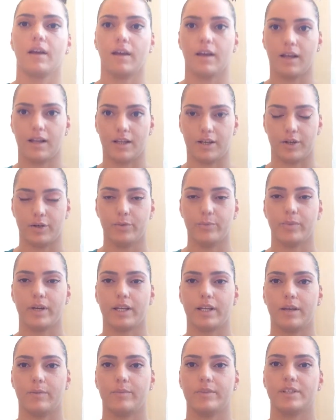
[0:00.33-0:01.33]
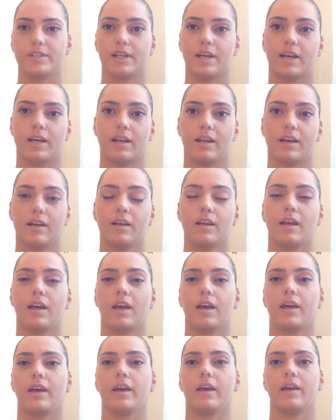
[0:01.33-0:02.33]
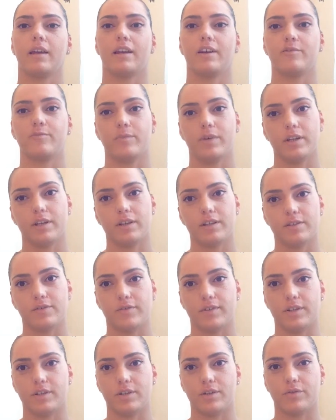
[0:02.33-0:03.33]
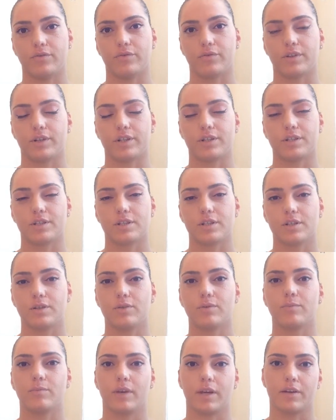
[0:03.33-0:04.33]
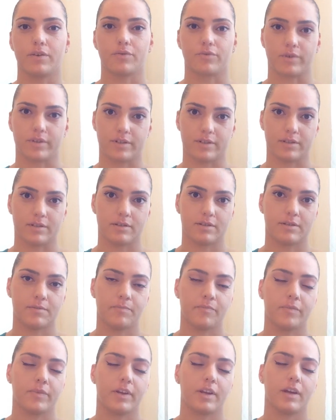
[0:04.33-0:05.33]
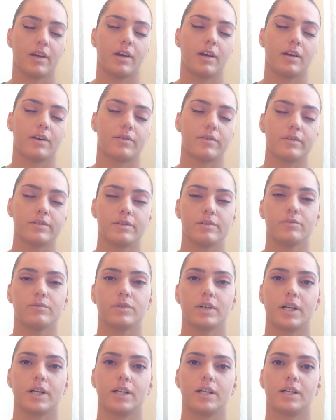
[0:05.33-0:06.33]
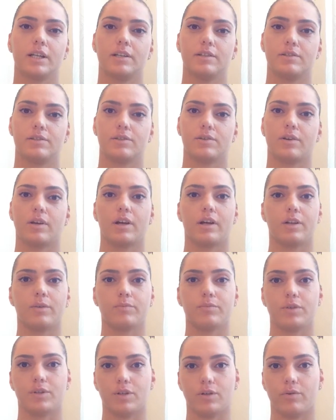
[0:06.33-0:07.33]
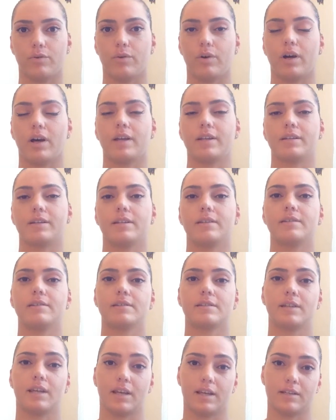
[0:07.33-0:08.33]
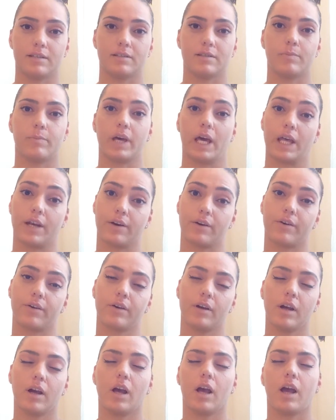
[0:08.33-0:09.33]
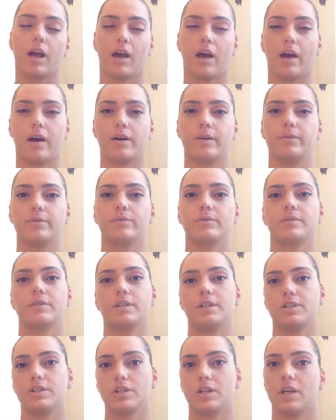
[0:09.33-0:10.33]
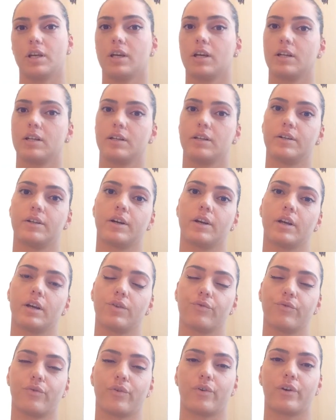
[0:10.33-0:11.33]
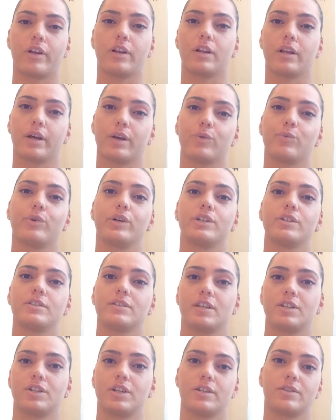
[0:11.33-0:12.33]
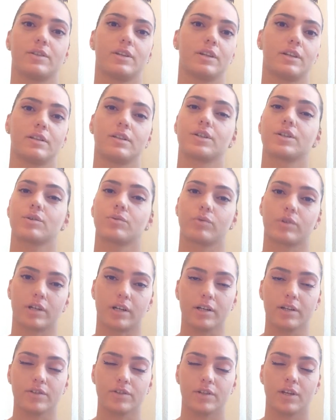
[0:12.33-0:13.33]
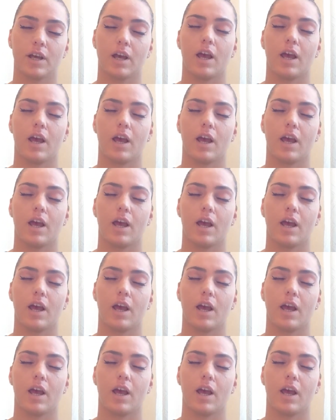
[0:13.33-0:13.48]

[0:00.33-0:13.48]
Hello, my name is Diana, and I've made this video for two main reasons. Reason one is to help you understand better how teaching and learning a foreign language such as English works.